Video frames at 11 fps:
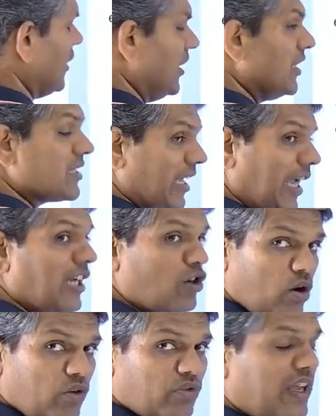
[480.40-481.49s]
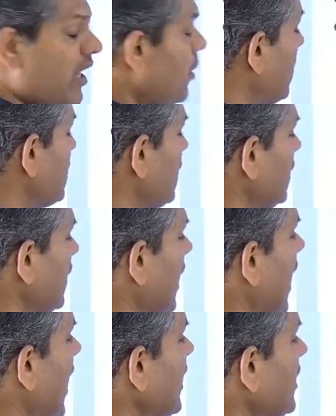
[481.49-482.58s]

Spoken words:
in the second row we are representing height